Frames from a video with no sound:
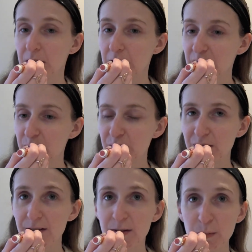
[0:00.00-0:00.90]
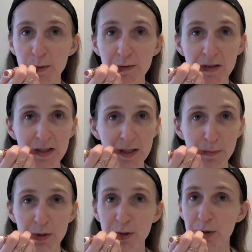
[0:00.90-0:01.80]
as we've said in previous
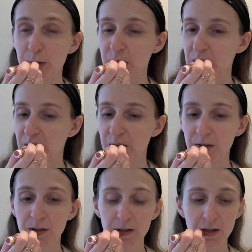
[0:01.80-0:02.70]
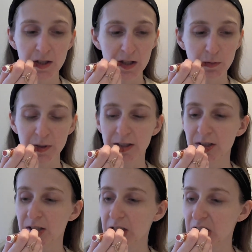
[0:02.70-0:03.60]
episodes, we
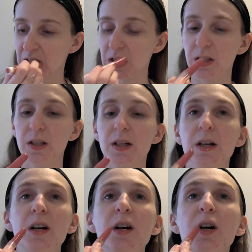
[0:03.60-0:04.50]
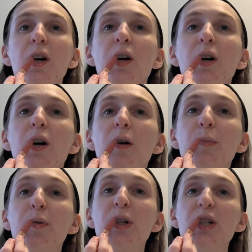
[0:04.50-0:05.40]
can still
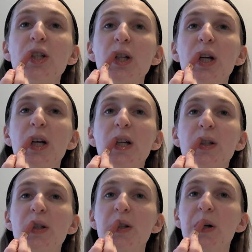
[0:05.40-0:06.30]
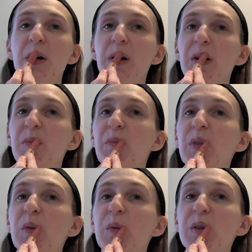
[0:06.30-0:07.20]
appreciate
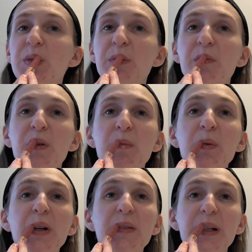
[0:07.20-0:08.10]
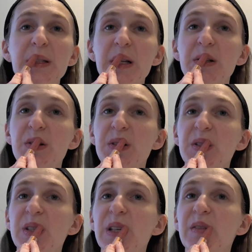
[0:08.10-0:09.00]
the wisdom from previous
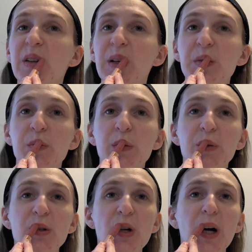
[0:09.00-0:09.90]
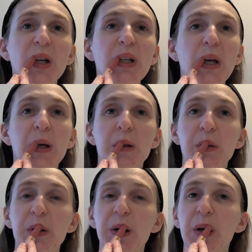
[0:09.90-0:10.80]
ages, even as we reject
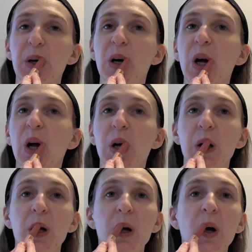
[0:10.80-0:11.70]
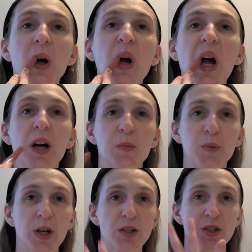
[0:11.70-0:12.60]
their
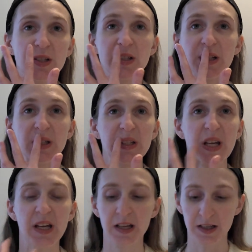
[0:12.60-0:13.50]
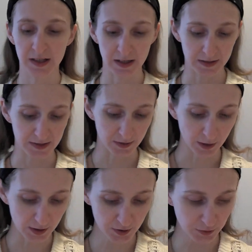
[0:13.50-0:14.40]
prejudices. And as a
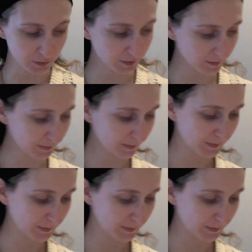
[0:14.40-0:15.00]
law student,